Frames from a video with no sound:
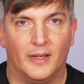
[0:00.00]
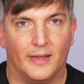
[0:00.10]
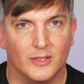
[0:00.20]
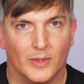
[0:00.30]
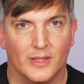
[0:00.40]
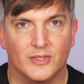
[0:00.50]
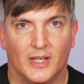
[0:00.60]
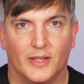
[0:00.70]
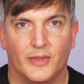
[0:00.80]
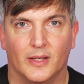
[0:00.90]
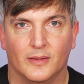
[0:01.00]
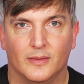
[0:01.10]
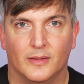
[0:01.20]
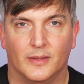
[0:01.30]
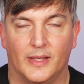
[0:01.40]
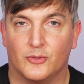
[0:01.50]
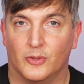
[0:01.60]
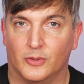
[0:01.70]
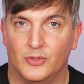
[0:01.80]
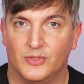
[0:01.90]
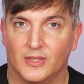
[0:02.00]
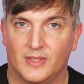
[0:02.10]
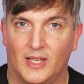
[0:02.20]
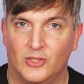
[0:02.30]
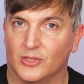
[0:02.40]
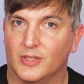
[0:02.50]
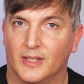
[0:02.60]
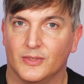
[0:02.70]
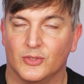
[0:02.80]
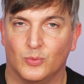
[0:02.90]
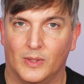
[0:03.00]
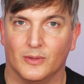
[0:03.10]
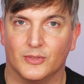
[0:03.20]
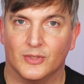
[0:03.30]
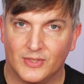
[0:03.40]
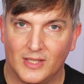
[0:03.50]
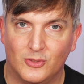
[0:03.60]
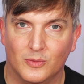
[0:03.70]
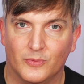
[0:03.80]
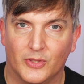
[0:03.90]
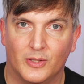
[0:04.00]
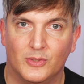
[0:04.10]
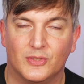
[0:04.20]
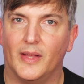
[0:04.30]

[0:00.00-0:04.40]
as well as other electroacoustic stage guitars as well. So stay tuned for those.